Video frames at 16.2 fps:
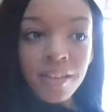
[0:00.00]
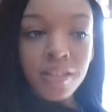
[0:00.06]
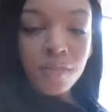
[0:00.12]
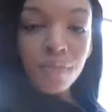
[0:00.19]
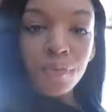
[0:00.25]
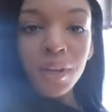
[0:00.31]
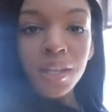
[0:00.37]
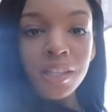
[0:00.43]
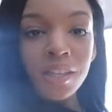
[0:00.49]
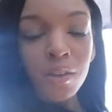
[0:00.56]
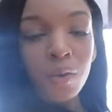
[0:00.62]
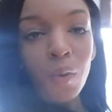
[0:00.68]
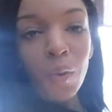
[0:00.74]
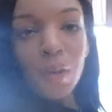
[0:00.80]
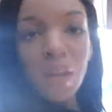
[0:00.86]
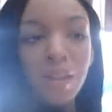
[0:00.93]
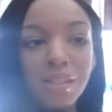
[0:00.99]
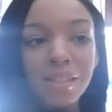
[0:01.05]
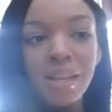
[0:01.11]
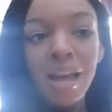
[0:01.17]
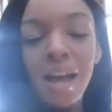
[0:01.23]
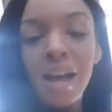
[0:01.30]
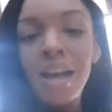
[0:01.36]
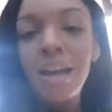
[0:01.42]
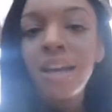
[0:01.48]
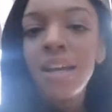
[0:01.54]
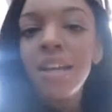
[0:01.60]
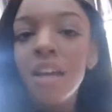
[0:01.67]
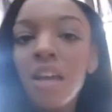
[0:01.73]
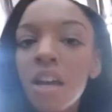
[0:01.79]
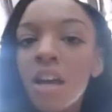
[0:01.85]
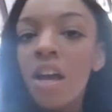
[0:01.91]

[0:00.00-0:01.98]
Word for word: it's freezing cold outside